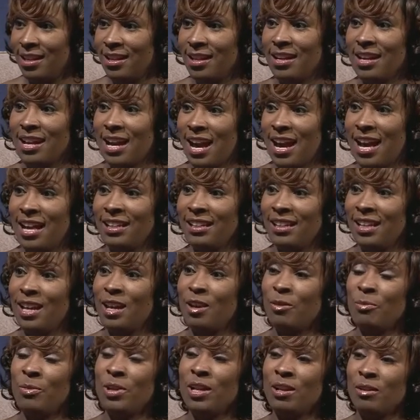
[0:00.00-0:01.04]
God
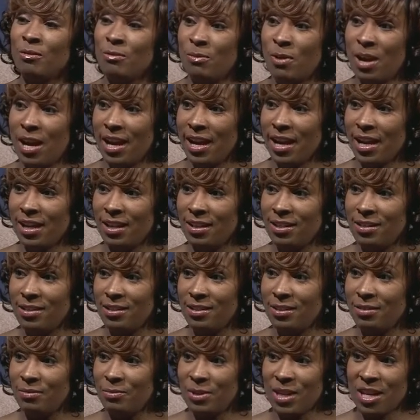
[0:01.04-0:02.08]
led me to write.
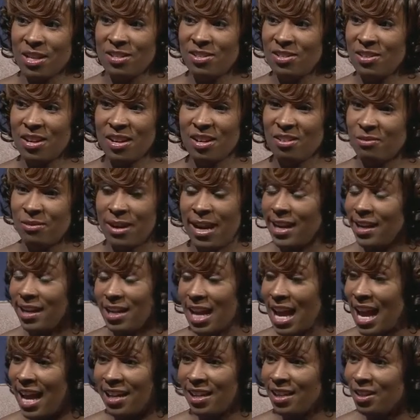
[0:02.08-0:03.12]
When I started writing,
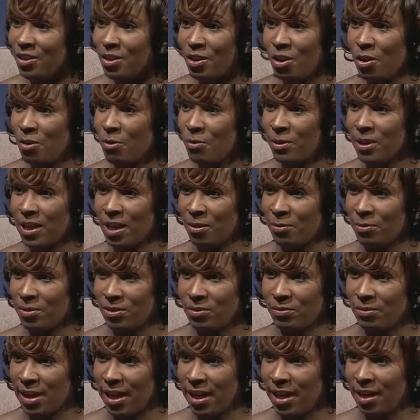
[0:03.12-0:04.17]
I didn't know what I
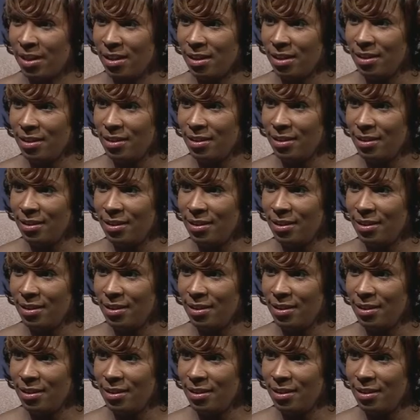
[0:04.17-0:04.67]
was writing.